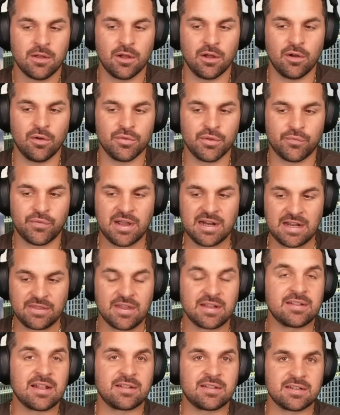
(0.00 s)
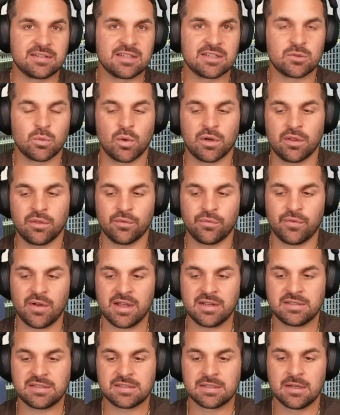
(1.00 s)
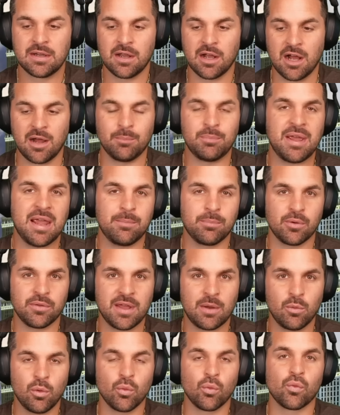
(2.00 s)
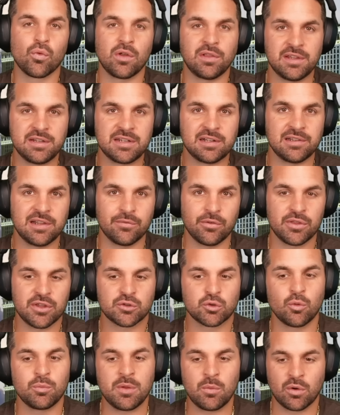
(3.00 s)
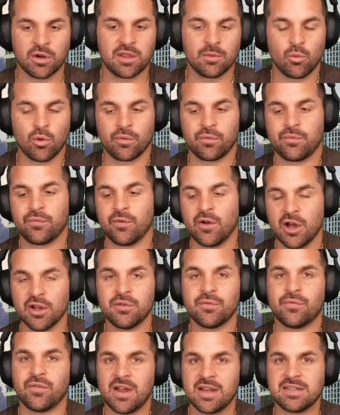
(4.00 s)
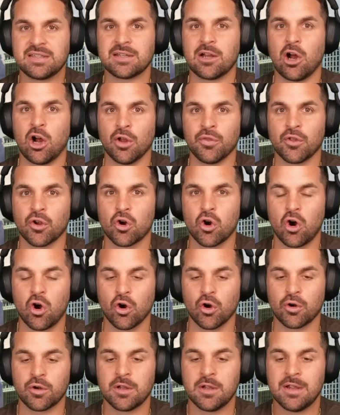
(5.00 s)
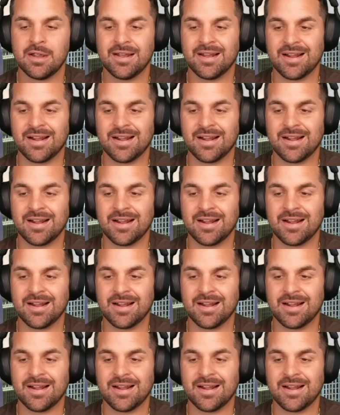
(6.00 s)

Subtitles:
of the fight, I think that this is one of the fights on paper that will really deliver. This will be one of the more fun fights on the card.